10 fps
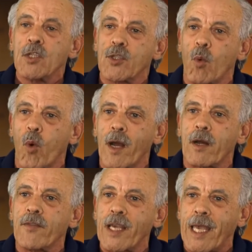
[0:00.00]
So
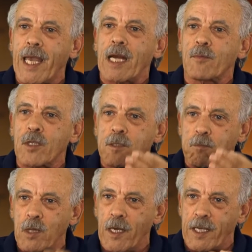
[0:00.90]
where the camera is
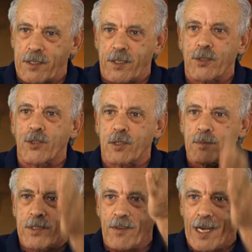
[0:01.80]
placed in
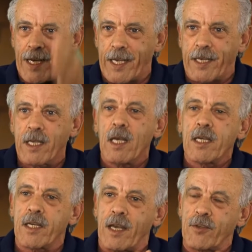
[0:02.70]
terms of height
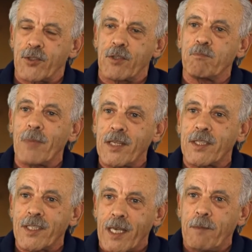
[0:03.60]
can have a
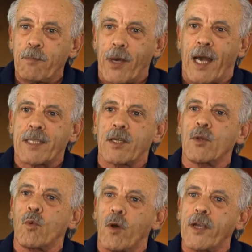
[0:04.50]
tremendous impact
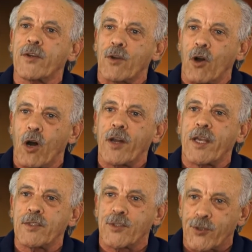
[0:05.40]
on the way your
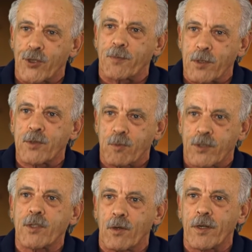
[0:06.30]
audience interprets
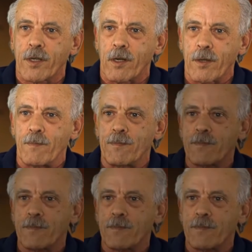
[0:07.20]
what's going on.